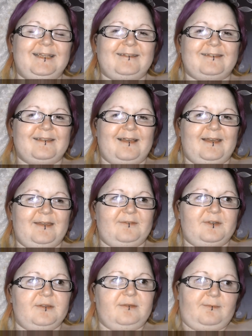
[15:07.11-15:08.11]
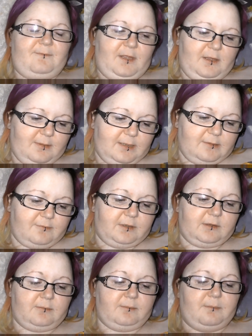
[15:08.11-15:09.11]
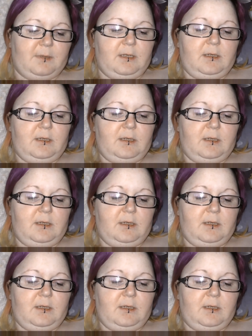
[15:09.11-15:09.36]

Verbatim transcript: Yes, I have done some filming for some